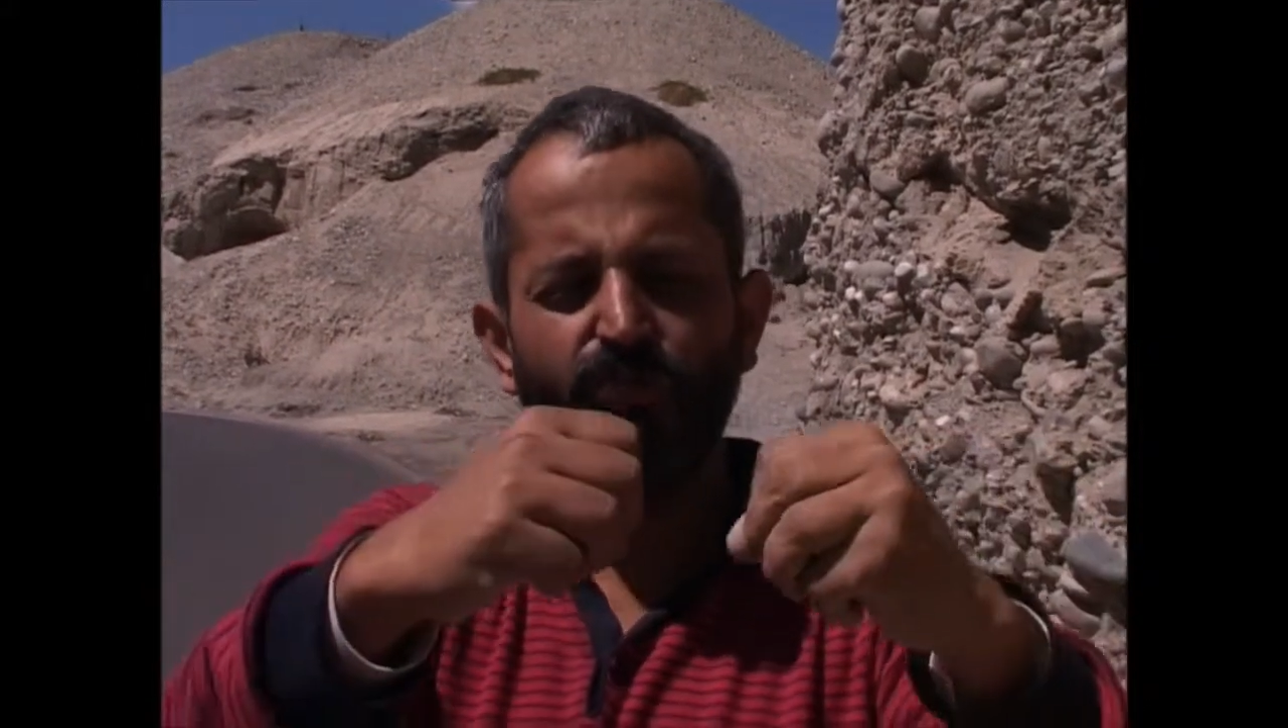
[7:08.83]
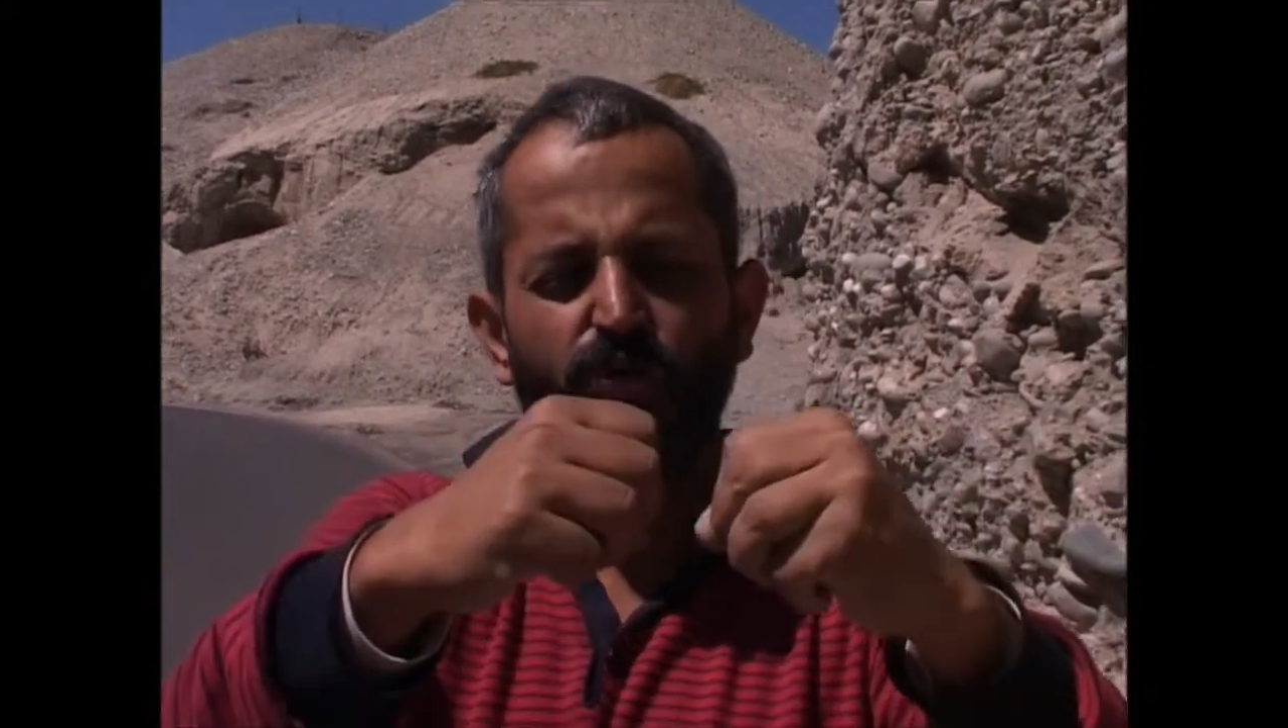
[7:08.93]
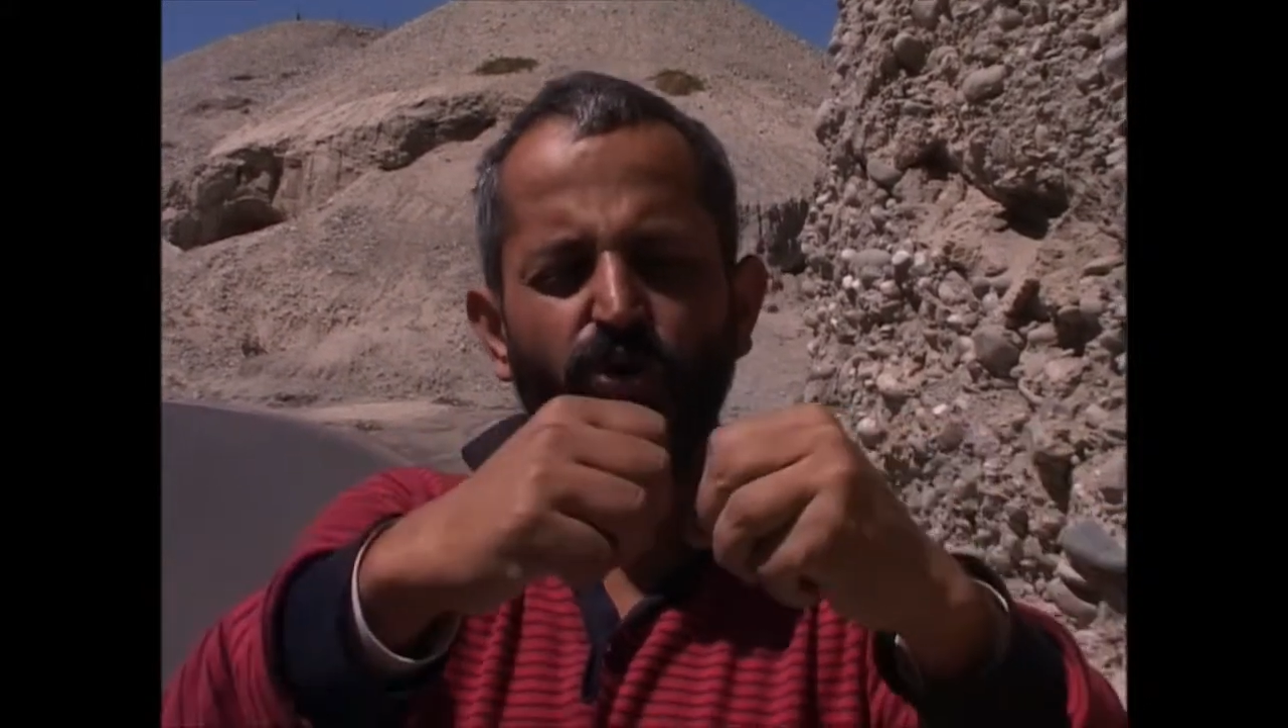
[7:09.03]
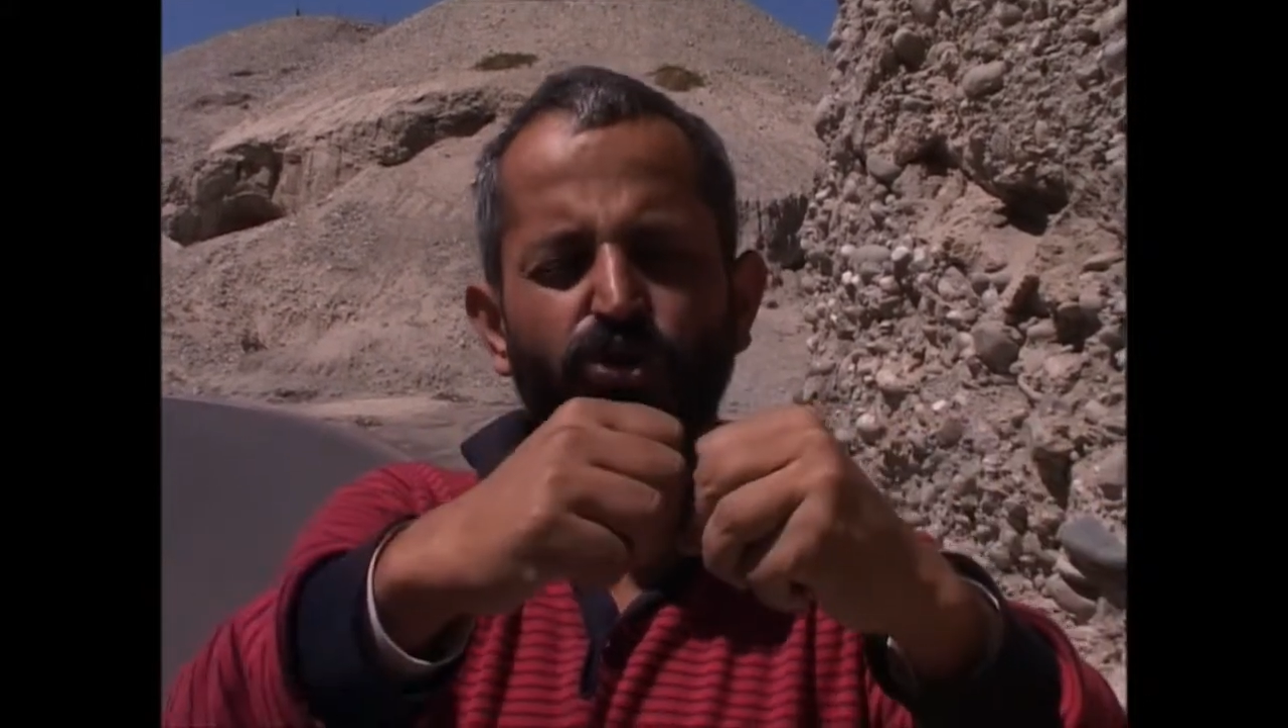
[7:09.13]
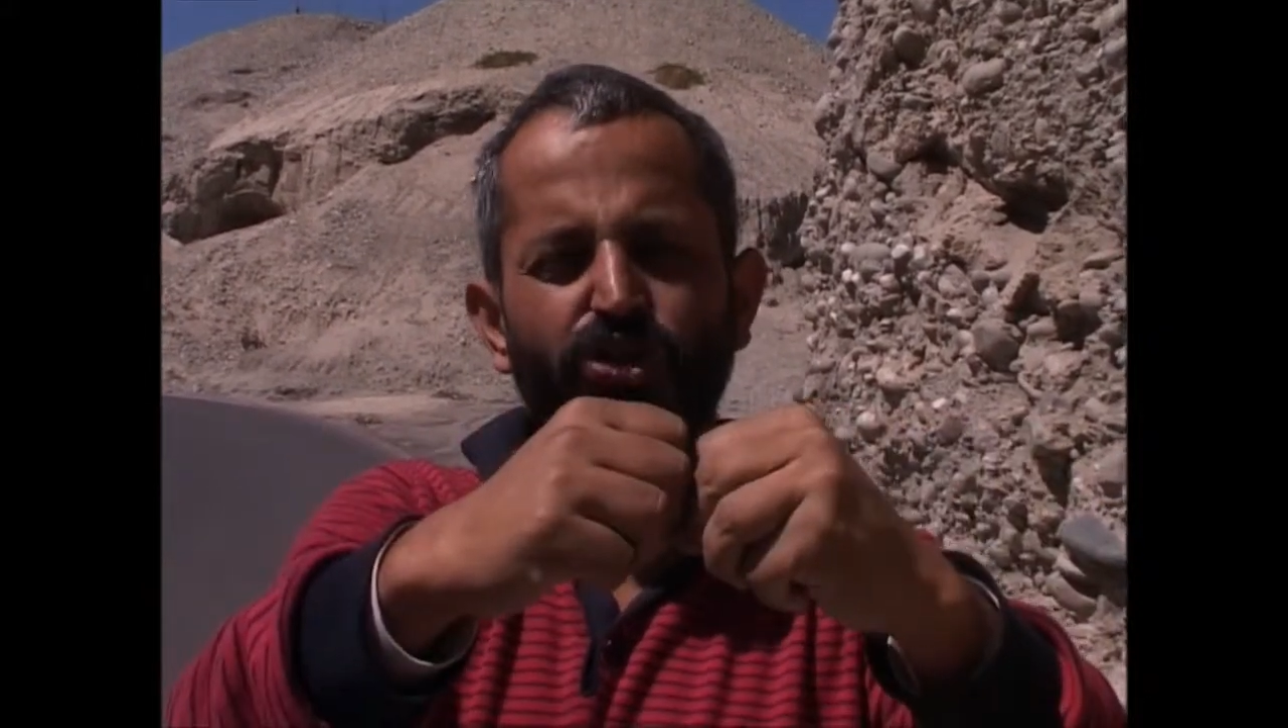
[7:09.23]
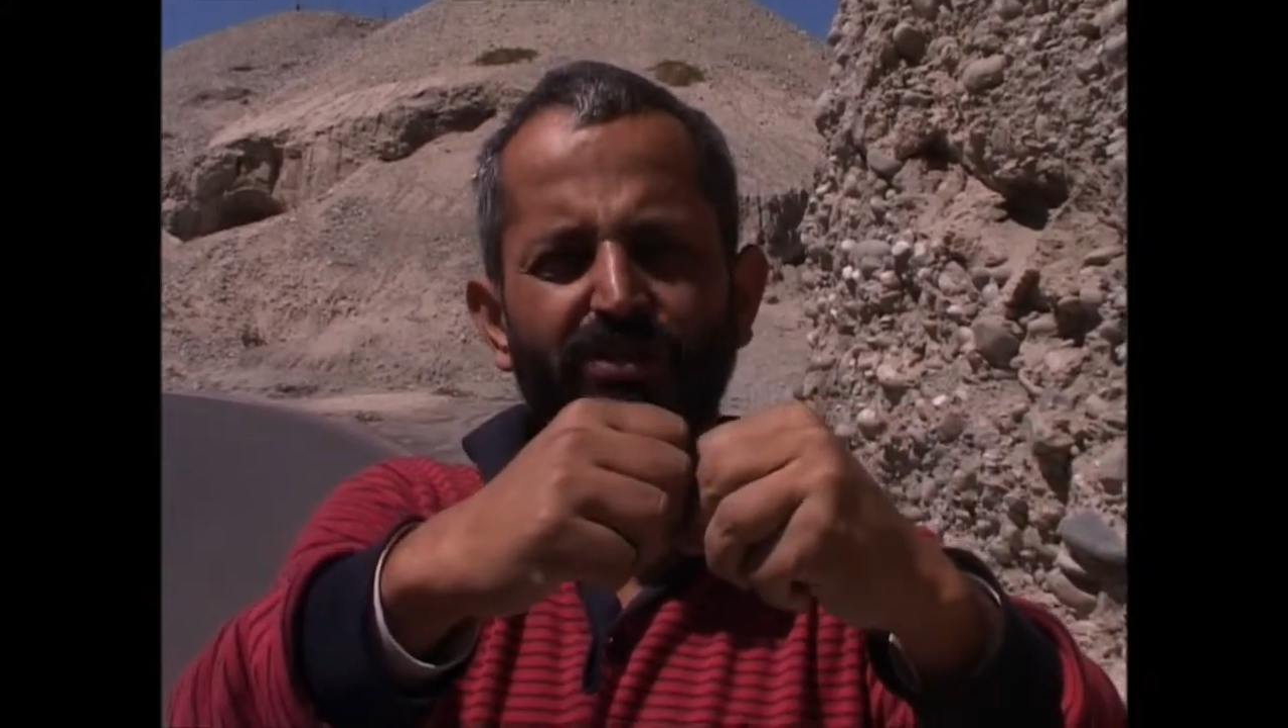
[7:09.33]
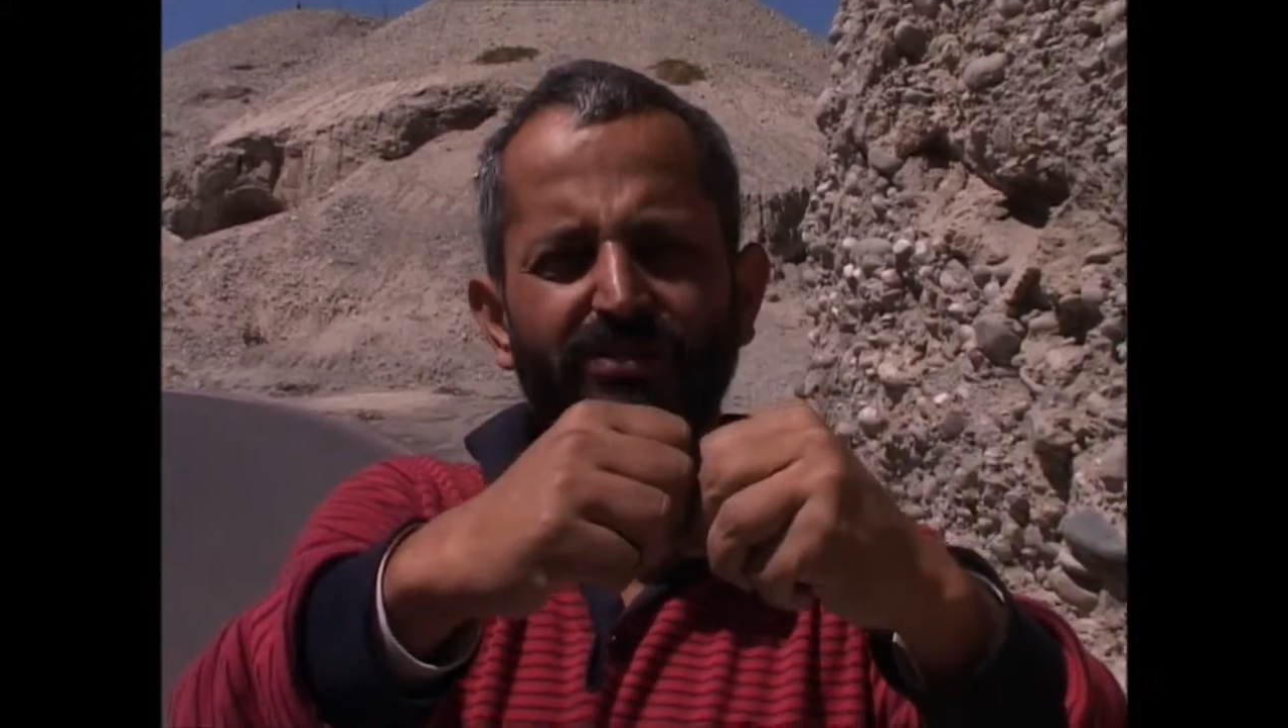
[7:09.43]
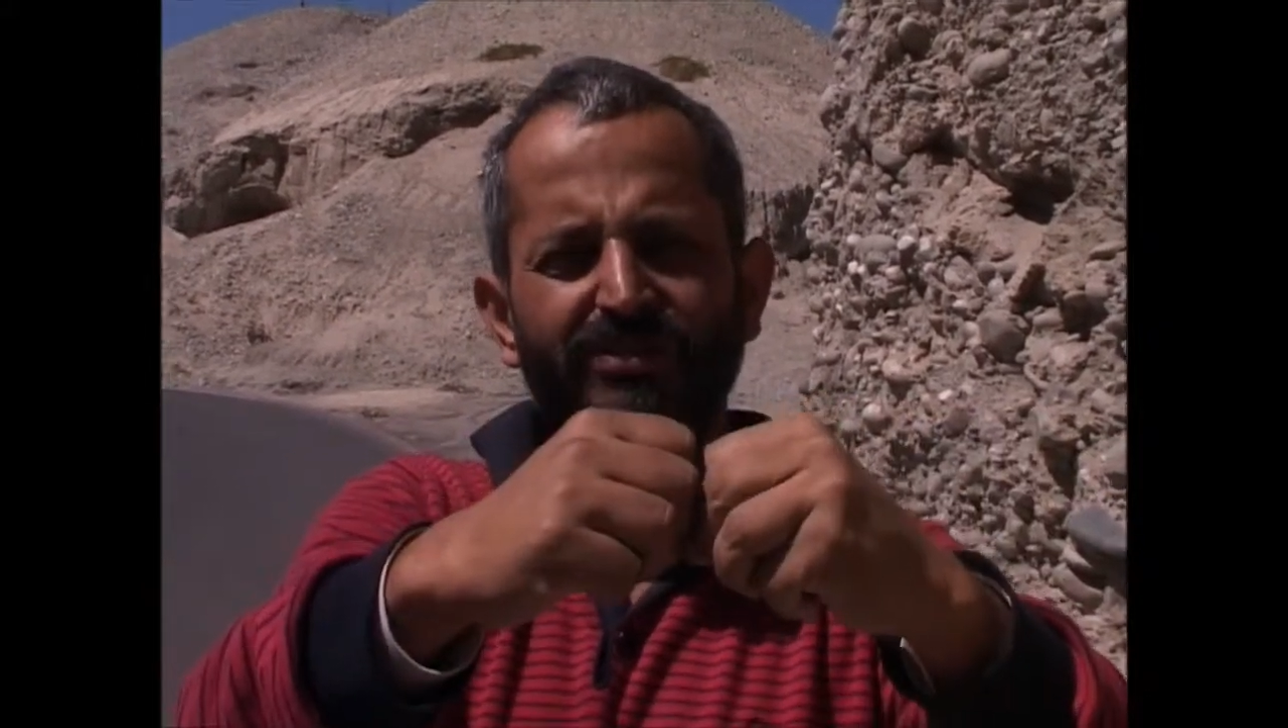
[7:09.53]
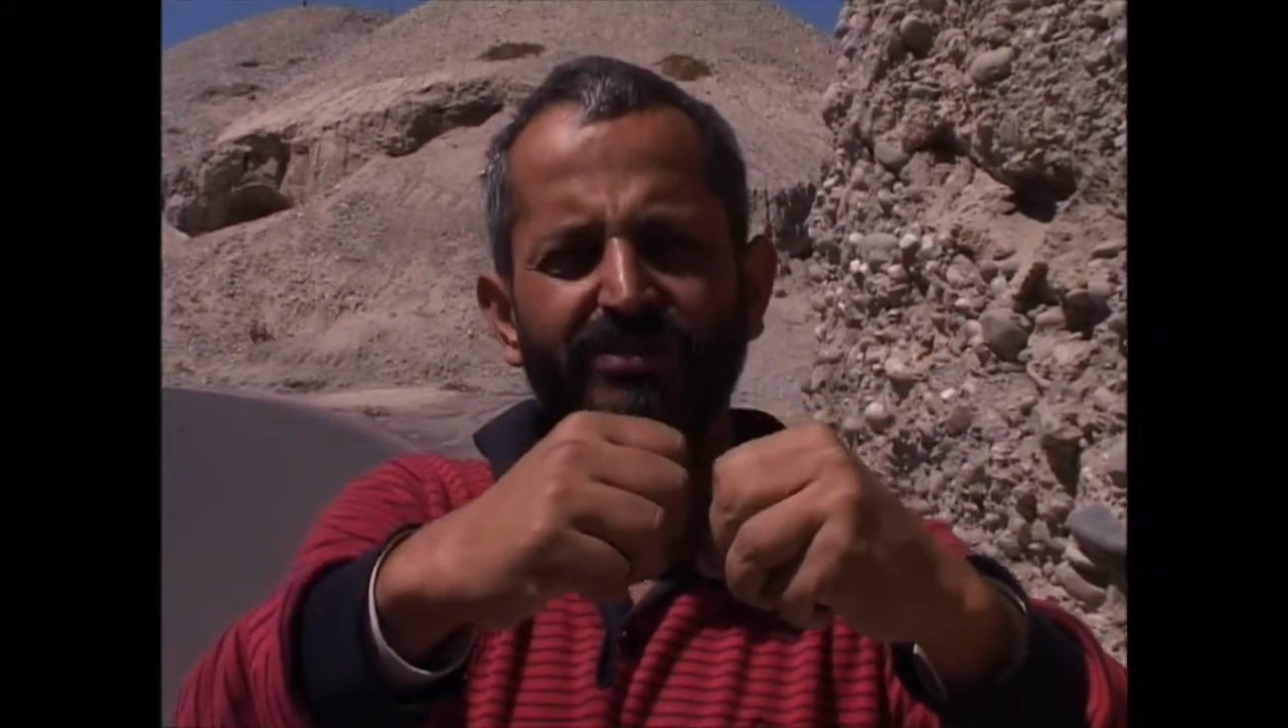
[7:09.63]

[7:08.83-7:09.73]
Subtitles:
pollution,